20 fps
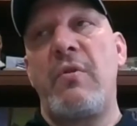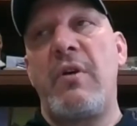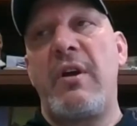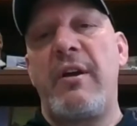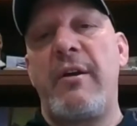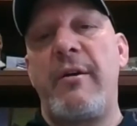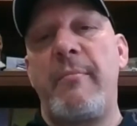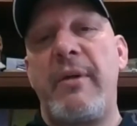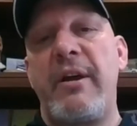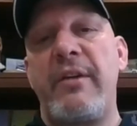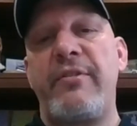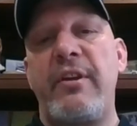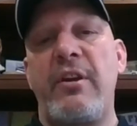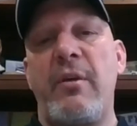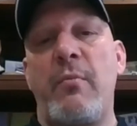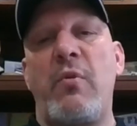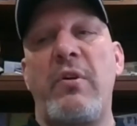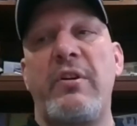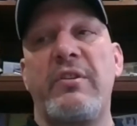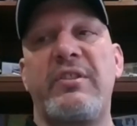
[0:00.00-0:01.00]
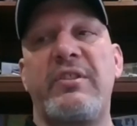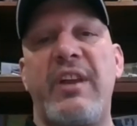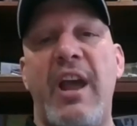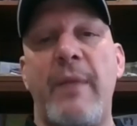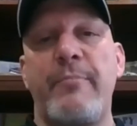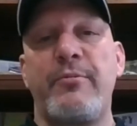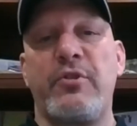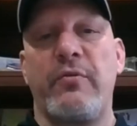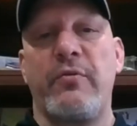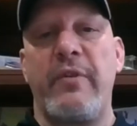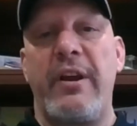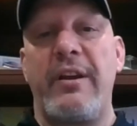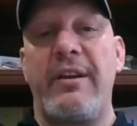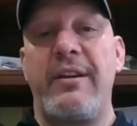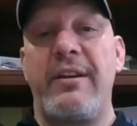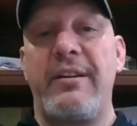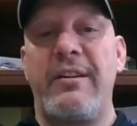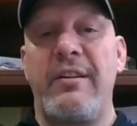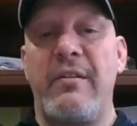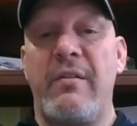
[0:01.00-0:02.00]
I think number one is capture rate.
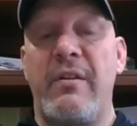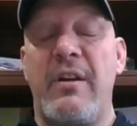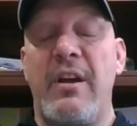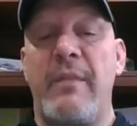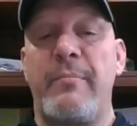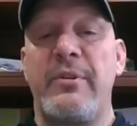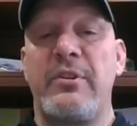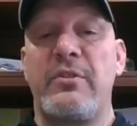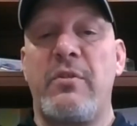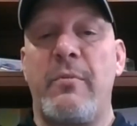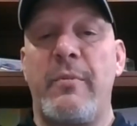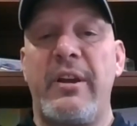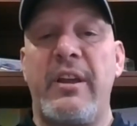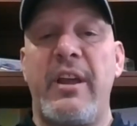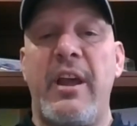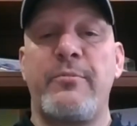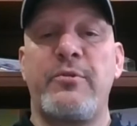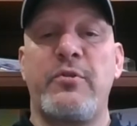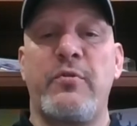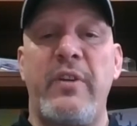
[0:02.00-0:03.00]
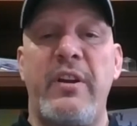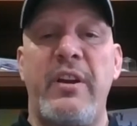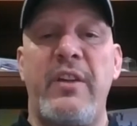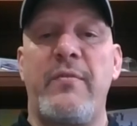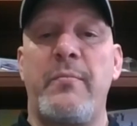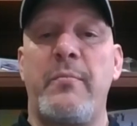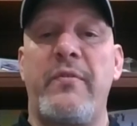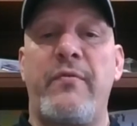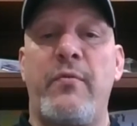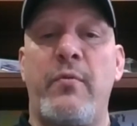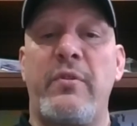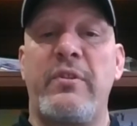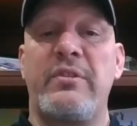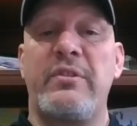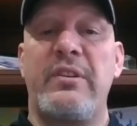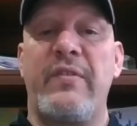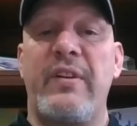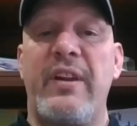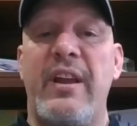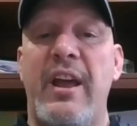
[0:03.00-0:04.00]
I've been talking about capture rate even before this
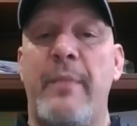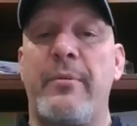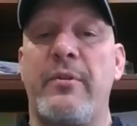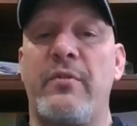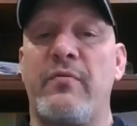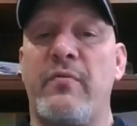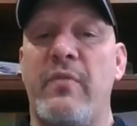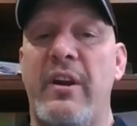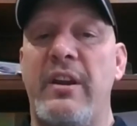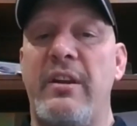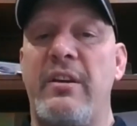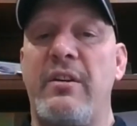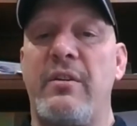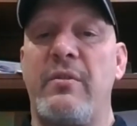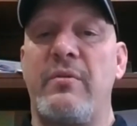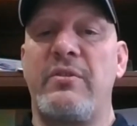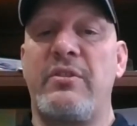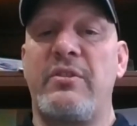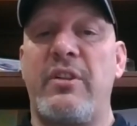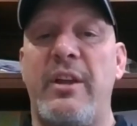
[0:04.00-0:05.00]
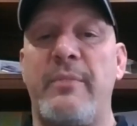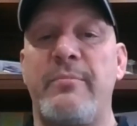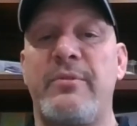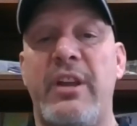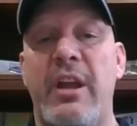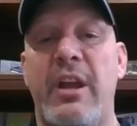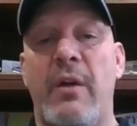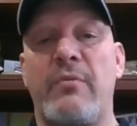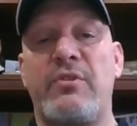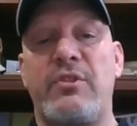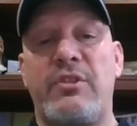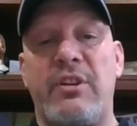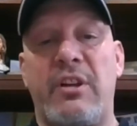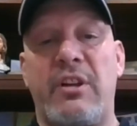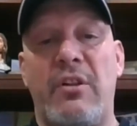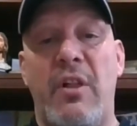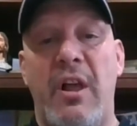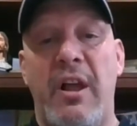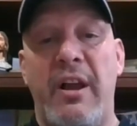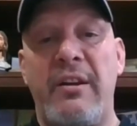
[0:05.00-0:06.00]
even happened, right? As claims counts
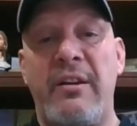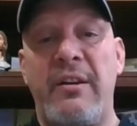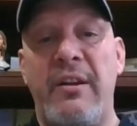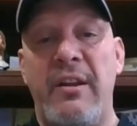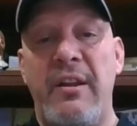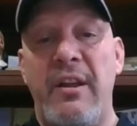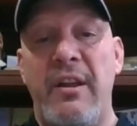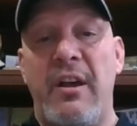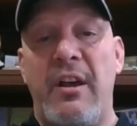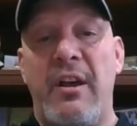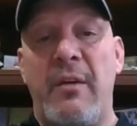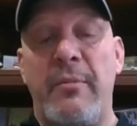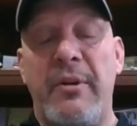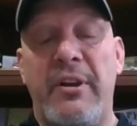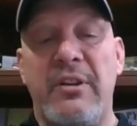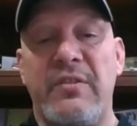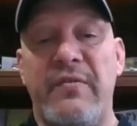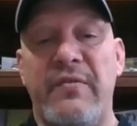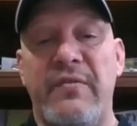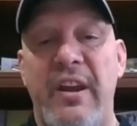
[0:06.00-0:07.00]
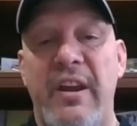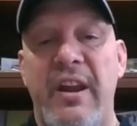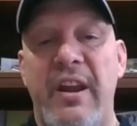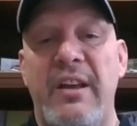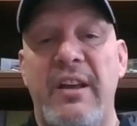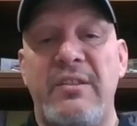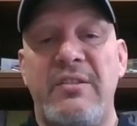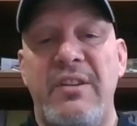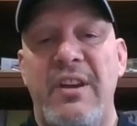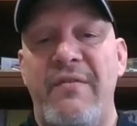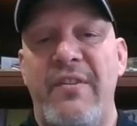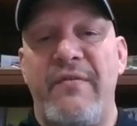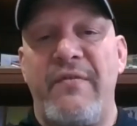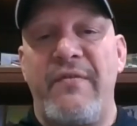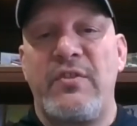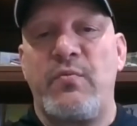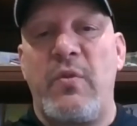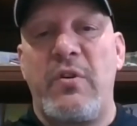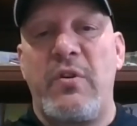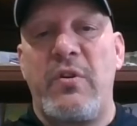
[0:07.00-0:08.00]
decline because of ADAS, even if
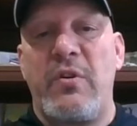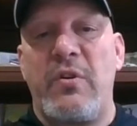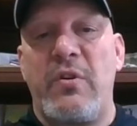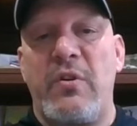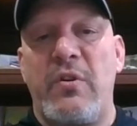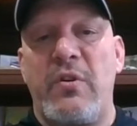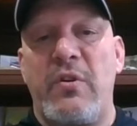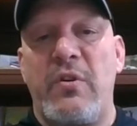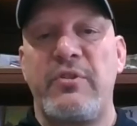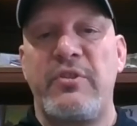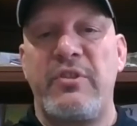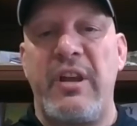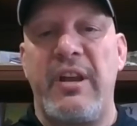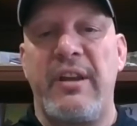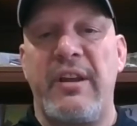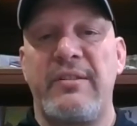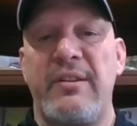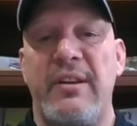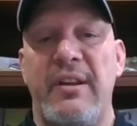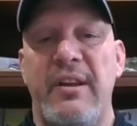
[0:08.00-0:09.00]
it's 1 or 2%,